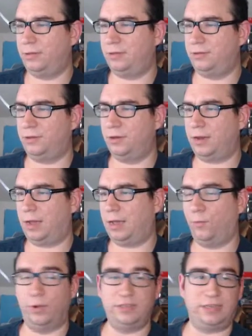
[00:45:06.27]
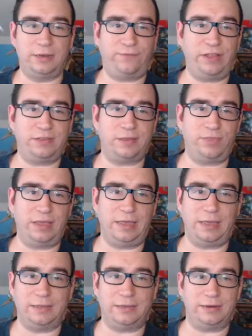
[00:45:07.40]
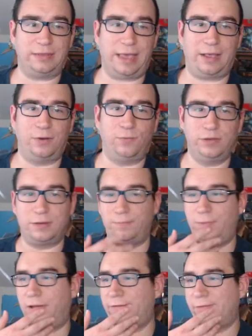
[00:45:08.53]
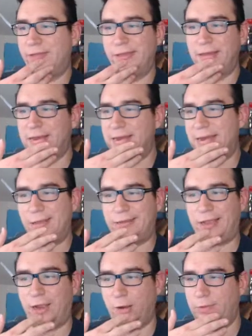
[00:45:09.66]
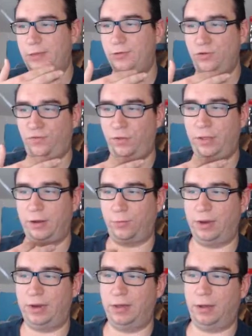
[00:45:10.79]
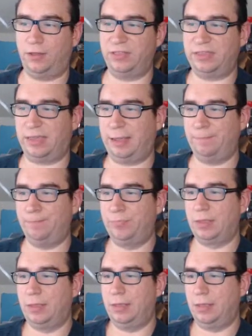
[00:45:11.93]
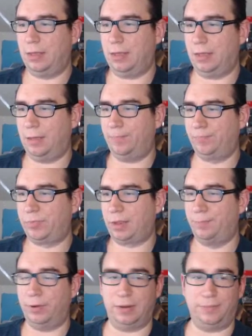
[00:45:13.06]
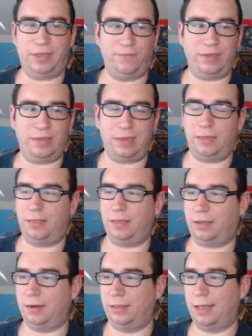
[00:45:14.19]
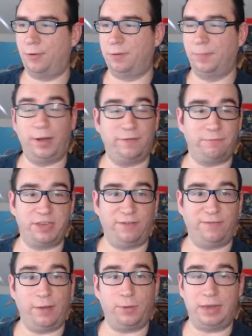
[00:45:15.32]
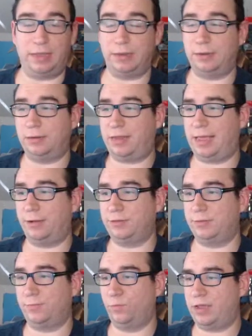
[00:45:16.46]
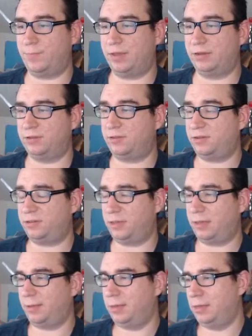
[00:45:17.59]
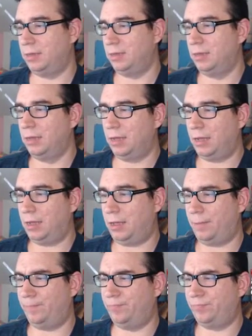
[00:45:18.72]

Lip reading: good. Once he defeats something, he gets an attack and wisdom buff. Not terribly useful in arena all the time. But in PvE, it can allow him to buff himself up when he can take out some weak minions easily. I'll